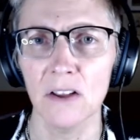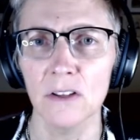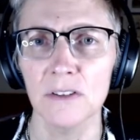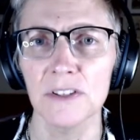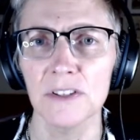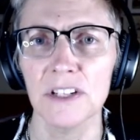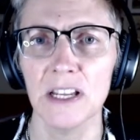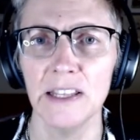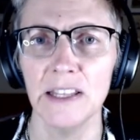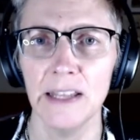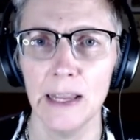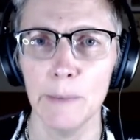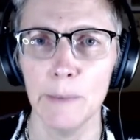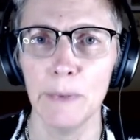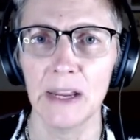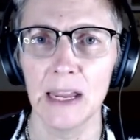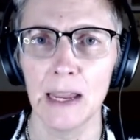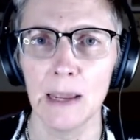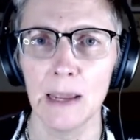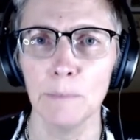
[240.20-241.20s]
in the
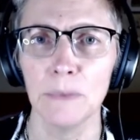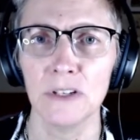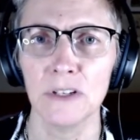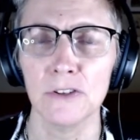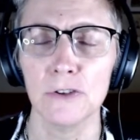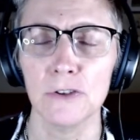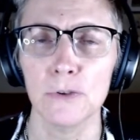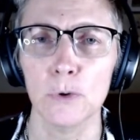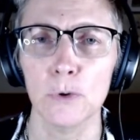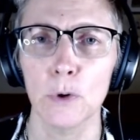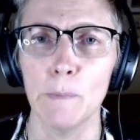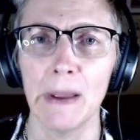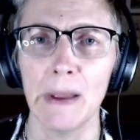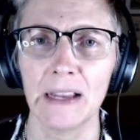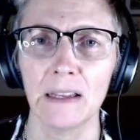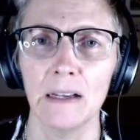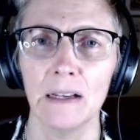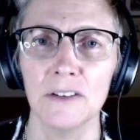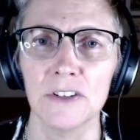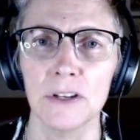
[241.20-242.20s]
hippocampus through a
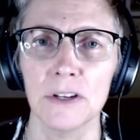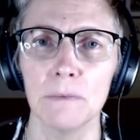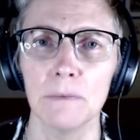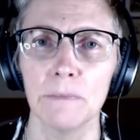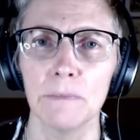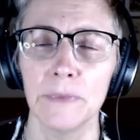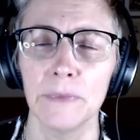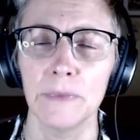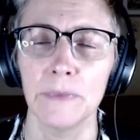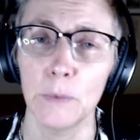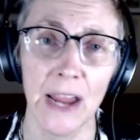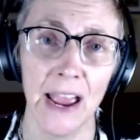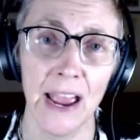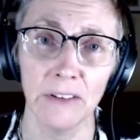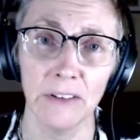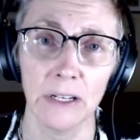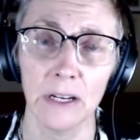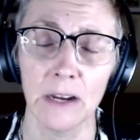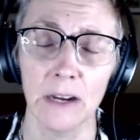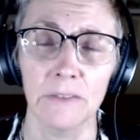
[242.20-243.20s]
mechanism that we haven't
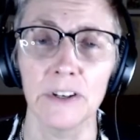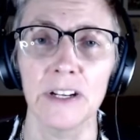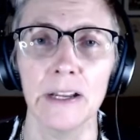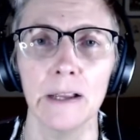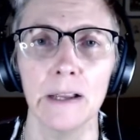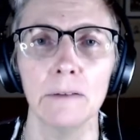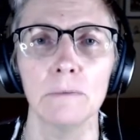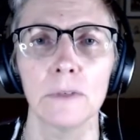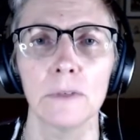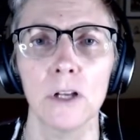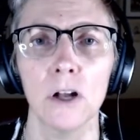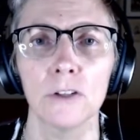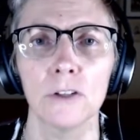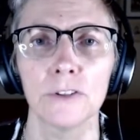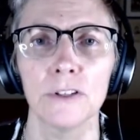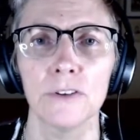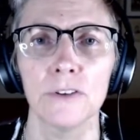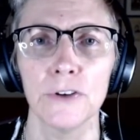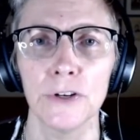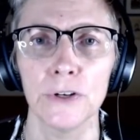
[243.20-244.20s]
covered yet called
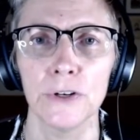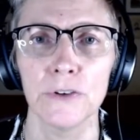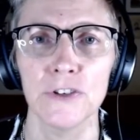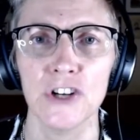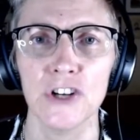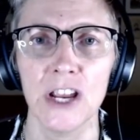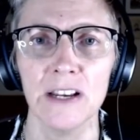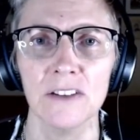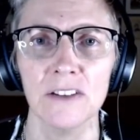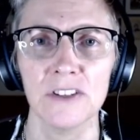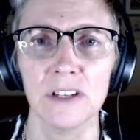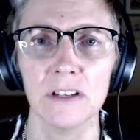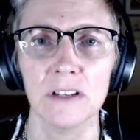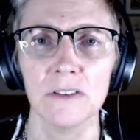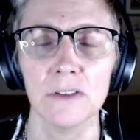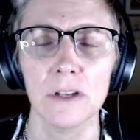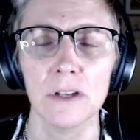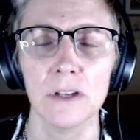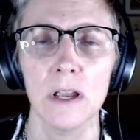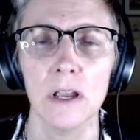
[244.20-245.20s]
neurogenesis.